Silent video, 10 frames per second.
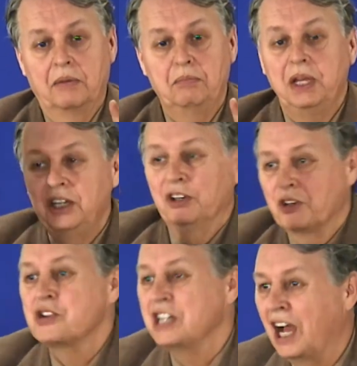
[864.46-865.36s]
meteor
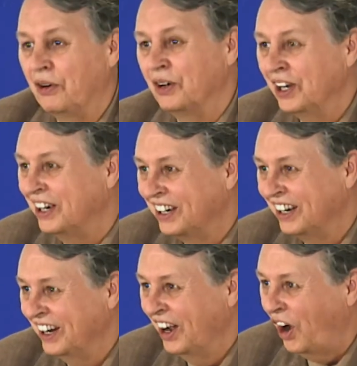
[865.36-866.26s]
shower,
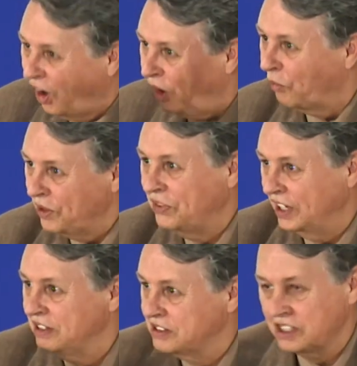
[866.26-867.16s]
all
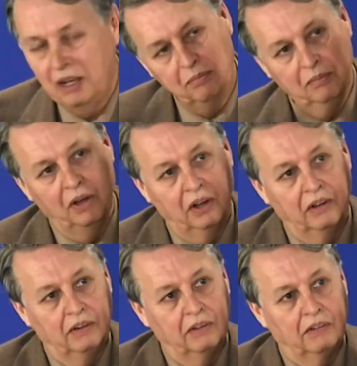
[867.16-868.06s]
within some
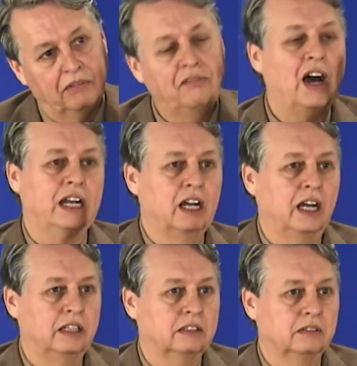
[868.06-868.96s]

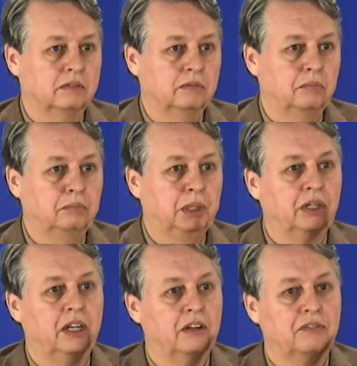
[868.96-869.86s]
finite
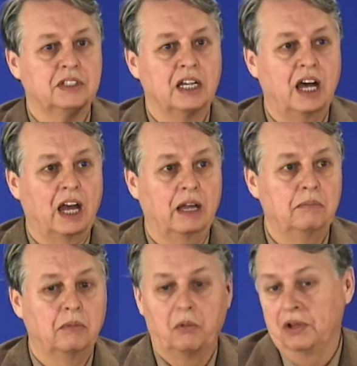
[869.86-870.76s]
period of time,
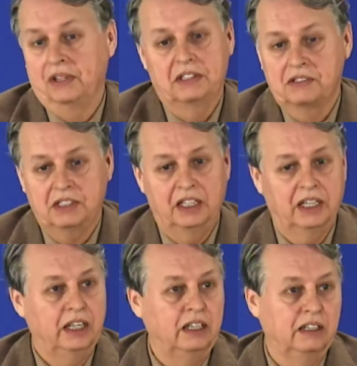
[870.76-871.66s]
within,
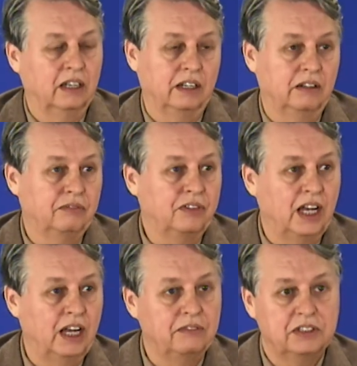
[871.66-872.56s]
say,
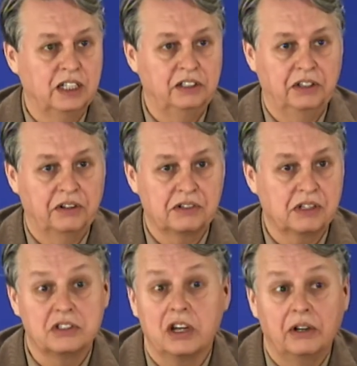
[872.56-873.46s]
5, 10 years, a
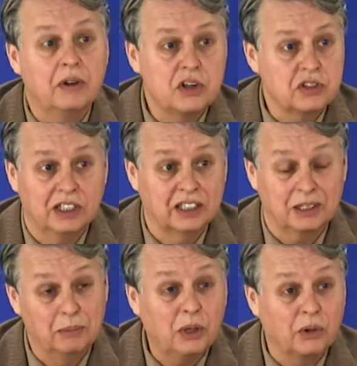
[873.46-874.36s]
generation at
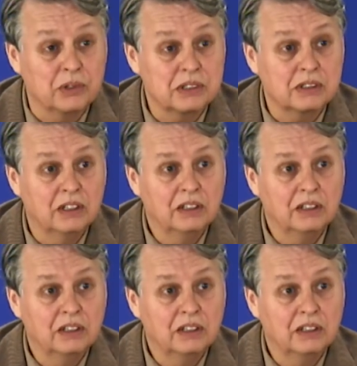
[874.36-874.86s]
the most,